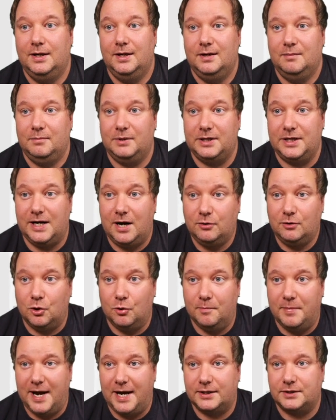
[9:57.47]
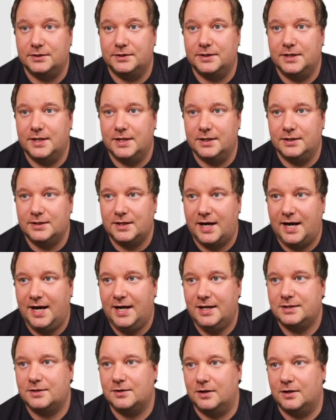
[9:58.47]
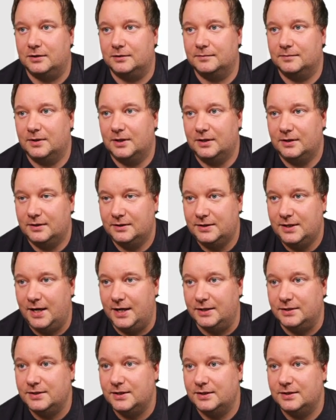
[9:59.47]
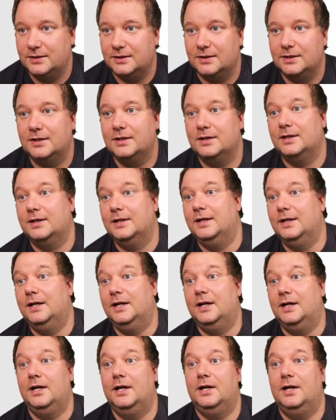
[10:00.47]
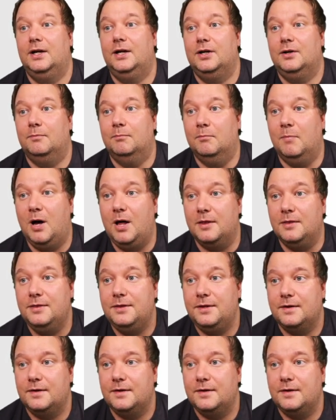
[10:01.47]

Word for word: But now go back to date, add column, date, month,